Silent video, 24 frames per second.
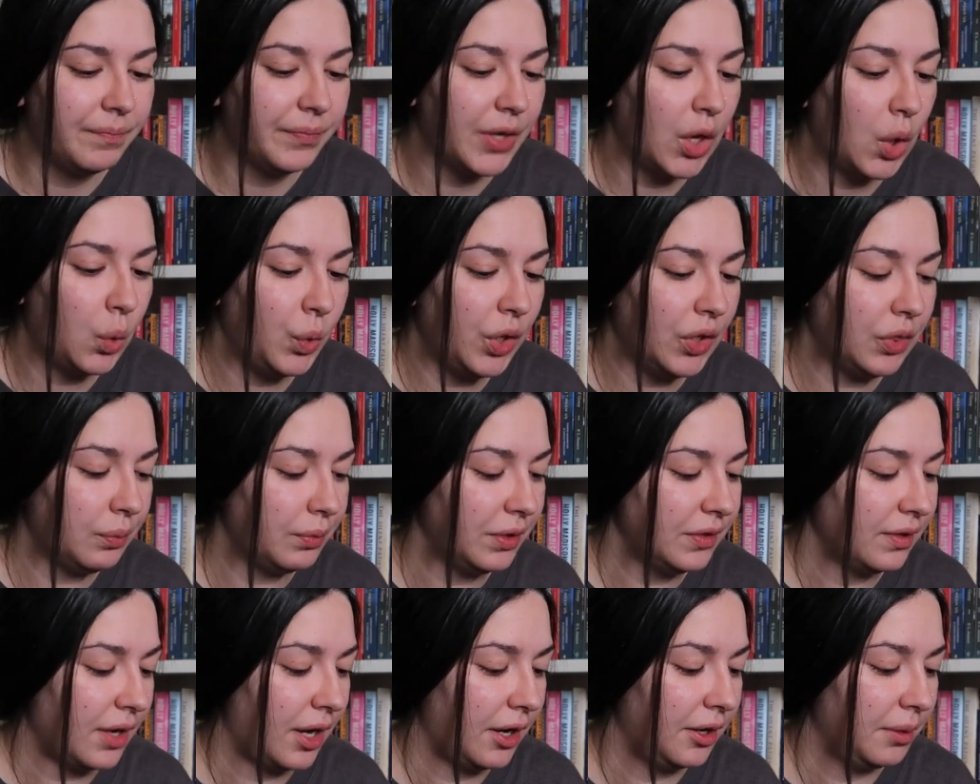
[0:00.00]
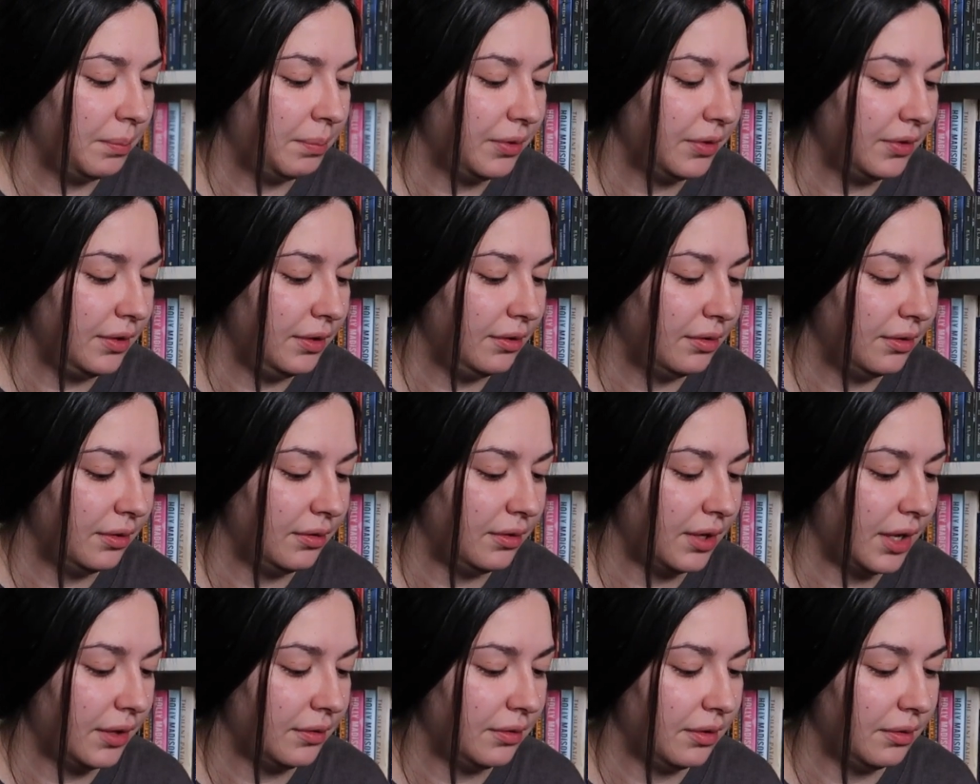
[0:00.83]
with retired police
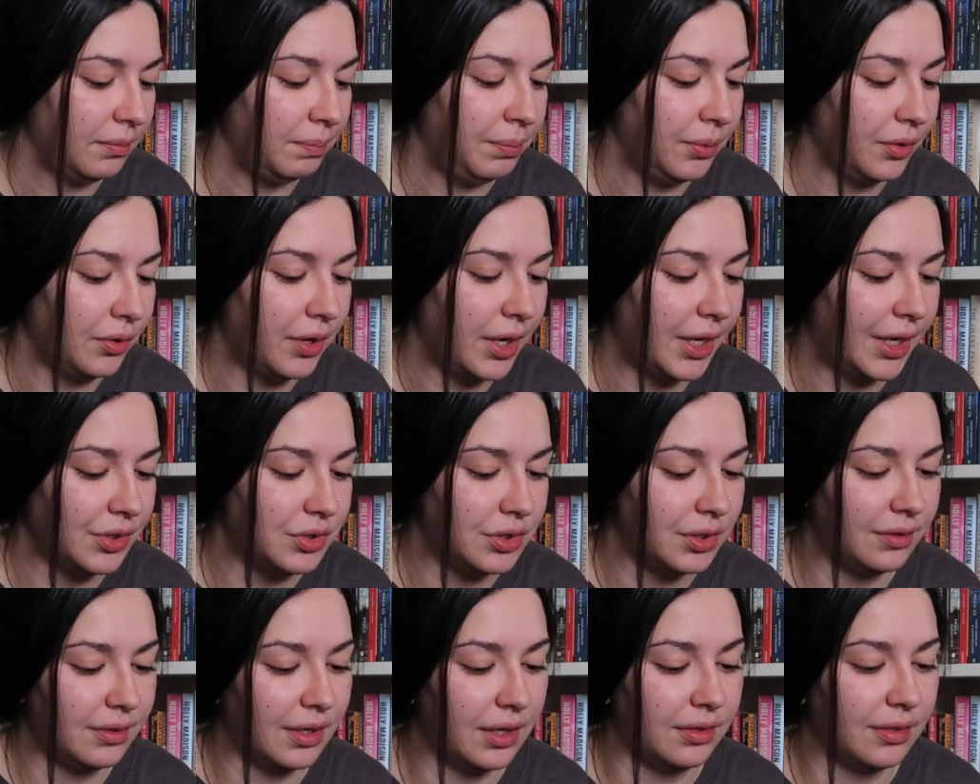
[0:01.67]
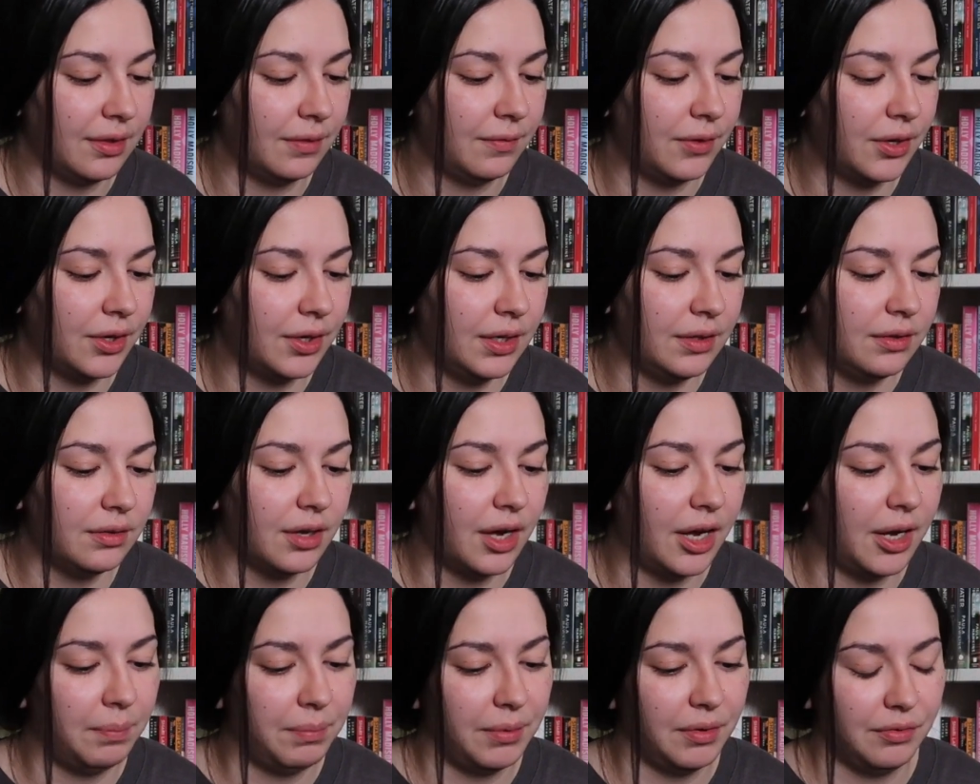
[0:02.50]
detective Bill Hodges at the very
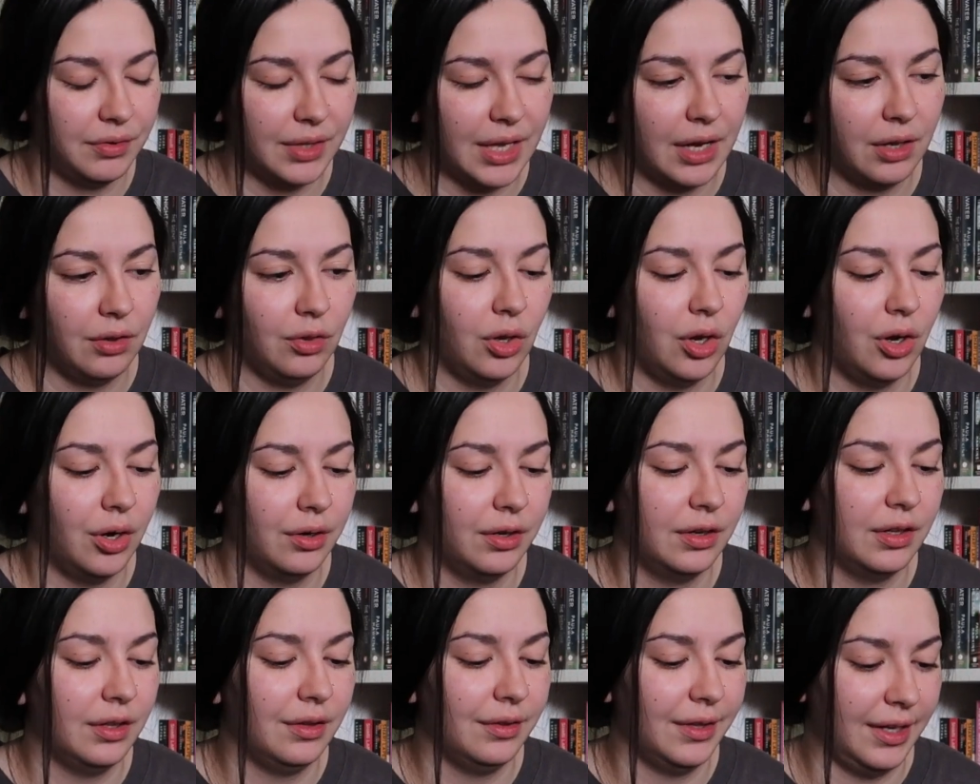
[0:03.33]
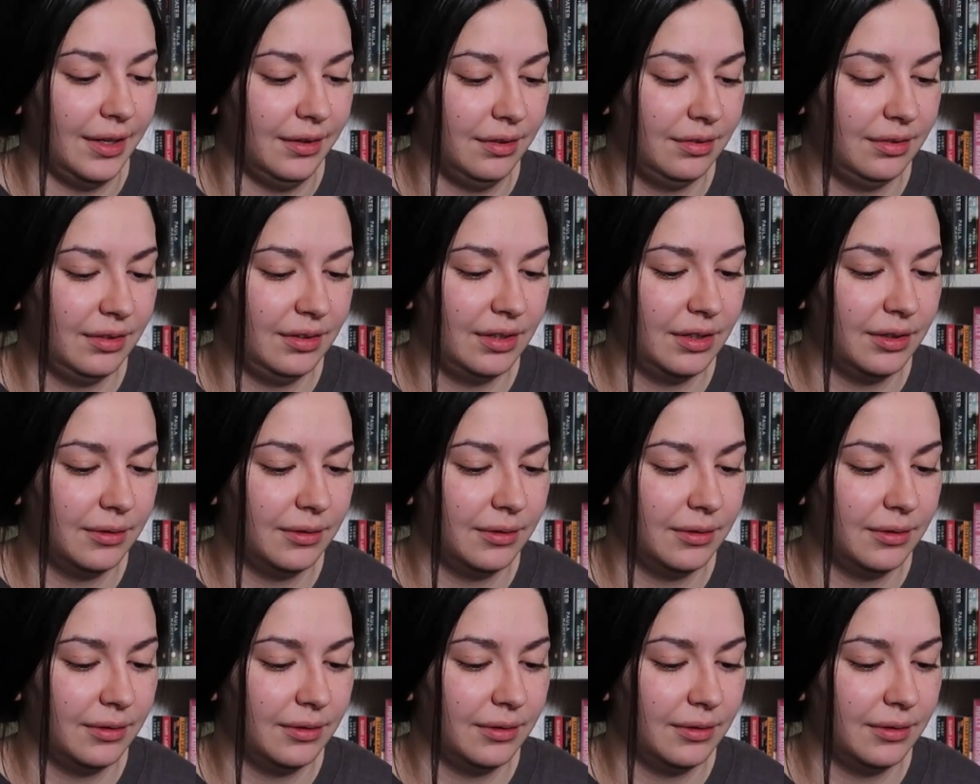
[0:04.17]
top of that long list.